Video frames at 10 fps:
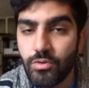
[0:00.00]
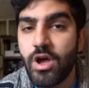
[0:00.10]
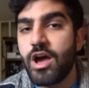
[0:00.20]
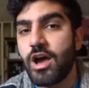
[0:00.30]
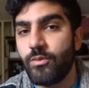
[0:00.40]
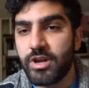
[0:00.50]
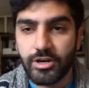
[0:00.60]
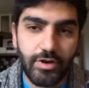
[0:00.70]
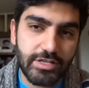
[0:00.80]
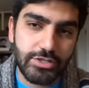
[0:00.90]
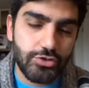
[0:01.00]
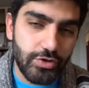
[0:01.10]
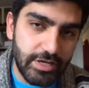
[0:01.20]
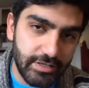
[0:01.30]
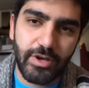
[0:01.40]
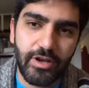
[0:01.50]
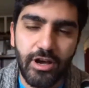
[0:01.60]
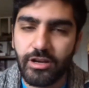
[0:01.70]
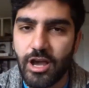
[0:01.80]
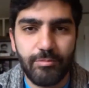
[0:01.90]
So I went across the street,
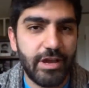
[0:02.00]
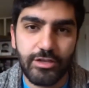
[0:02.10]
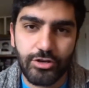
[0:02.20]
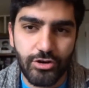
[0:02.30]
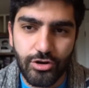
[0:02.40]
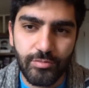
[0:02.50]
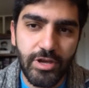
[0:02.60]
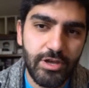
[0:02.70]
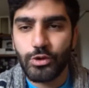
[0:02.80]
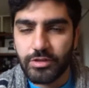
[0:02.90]
hung out by the curb,